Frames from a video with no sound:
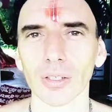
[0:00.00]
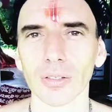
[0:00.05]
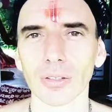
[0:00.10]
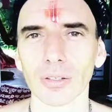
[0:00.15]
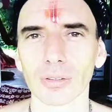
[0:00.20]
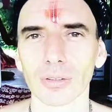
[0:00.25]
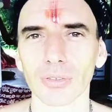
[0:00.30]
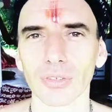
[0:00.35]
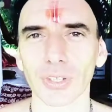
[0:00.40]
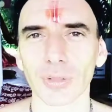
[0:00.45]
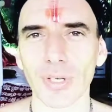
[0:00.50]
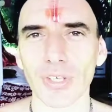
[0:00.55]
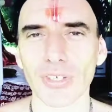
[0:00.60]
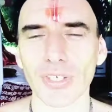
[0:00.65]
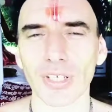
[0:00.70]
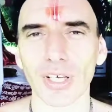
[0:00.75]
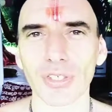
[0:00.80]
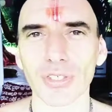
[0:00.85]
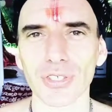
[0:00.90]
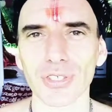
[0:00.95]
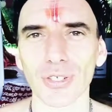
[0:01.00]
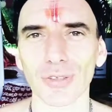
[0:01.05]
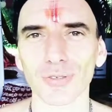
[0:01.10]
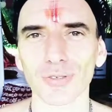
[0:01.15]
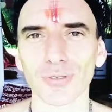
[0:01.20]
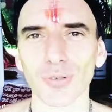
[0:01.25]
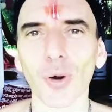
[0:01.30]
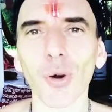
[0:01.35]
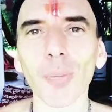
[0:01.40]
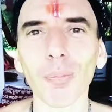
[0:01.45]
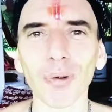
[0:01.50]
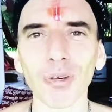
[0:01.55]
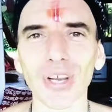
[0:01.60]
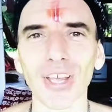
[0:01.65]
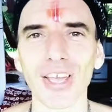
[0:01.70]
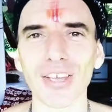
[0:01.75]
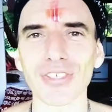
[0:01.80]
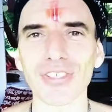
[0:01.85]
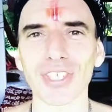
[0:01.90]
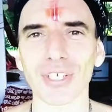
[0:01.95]
you know, there is lots of
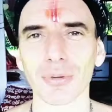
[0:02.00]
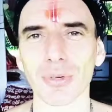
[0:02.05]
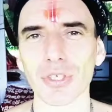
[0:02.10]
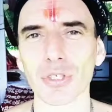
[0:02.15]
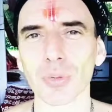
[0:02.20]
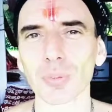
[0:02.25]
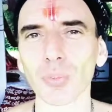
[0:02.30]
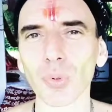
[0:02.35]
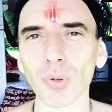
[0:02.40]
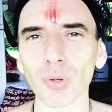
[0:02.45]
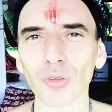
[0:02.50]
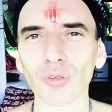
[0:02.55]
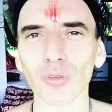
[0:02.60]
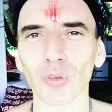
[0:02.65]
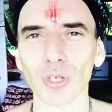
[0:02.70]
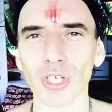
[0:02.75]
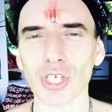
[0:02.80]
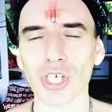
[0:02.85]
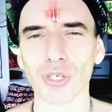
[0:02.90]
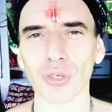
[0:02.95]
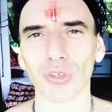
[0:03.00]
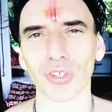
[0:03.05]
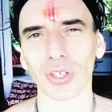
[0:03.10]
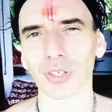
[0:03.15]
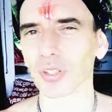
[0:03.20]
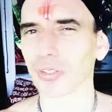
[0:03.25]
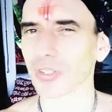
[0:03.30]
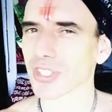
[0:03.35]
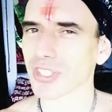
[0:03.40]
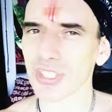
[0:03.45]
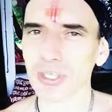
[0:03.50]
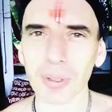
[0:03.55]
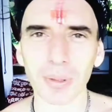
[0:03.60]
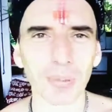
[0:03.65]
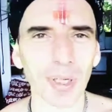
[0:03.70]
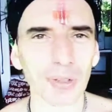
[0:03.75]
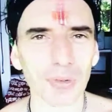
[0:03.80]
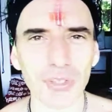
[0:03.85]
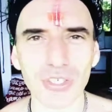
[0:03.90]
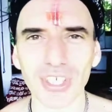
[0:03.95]
openness, there is support for each other, there is
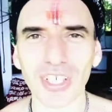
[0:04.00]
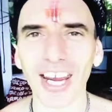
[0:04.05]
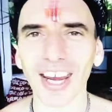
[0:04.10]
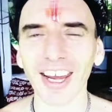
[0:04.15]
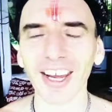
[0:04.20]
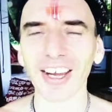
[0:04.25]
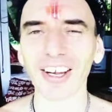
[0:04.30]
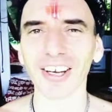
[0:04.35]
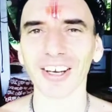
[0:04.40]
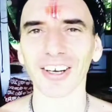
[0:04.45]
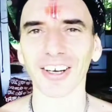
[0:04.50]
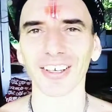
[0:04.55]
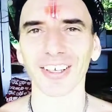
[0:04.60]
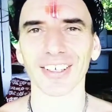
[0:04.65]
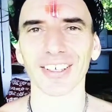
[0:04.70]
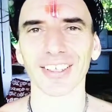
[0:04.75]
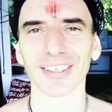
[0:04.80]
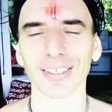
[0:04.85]
tremendous care.